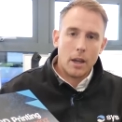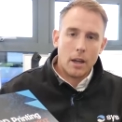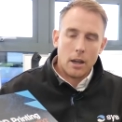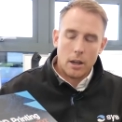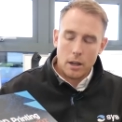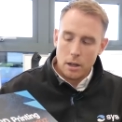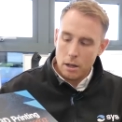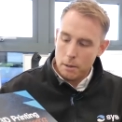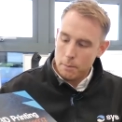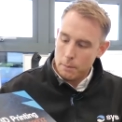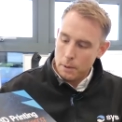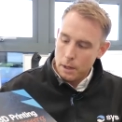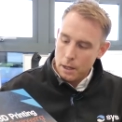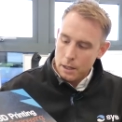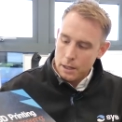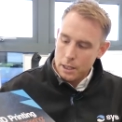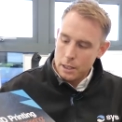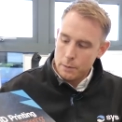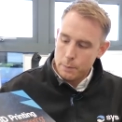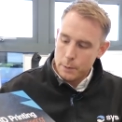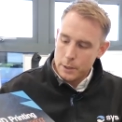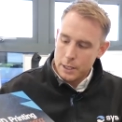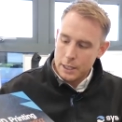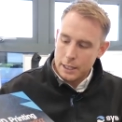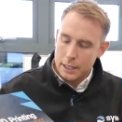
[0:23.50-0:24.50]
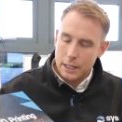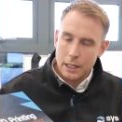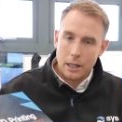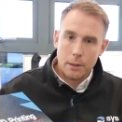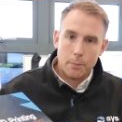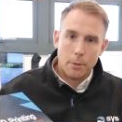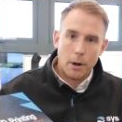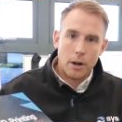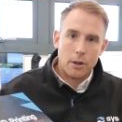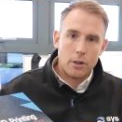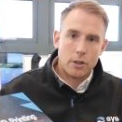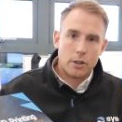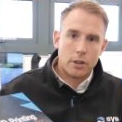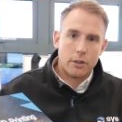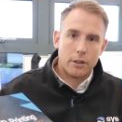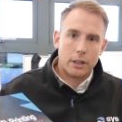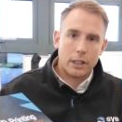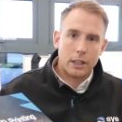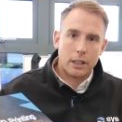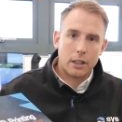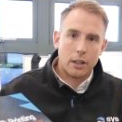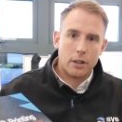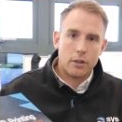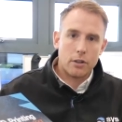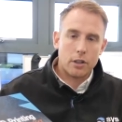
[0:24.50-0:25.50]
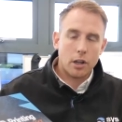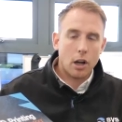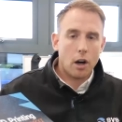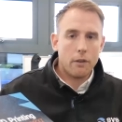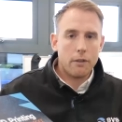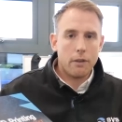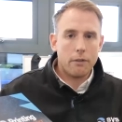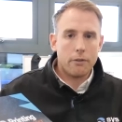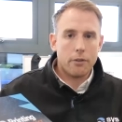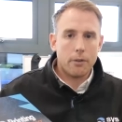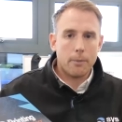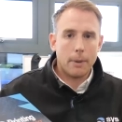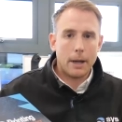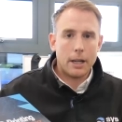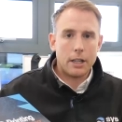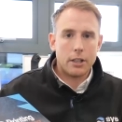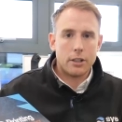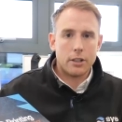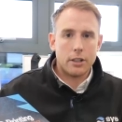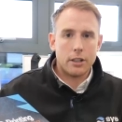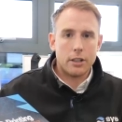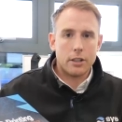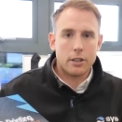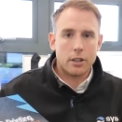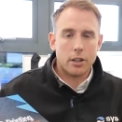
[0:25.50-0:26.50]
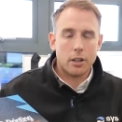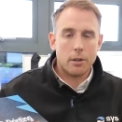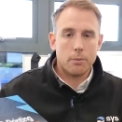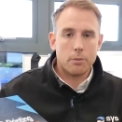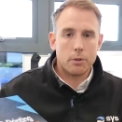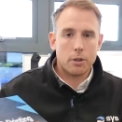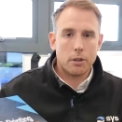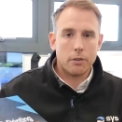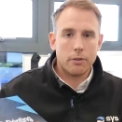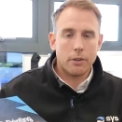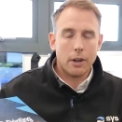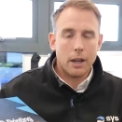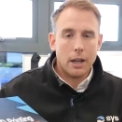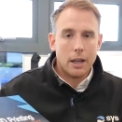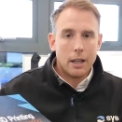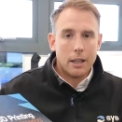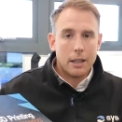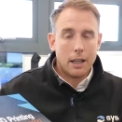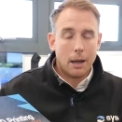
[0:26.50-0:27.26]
This particular brochure includes a lot of information in terms of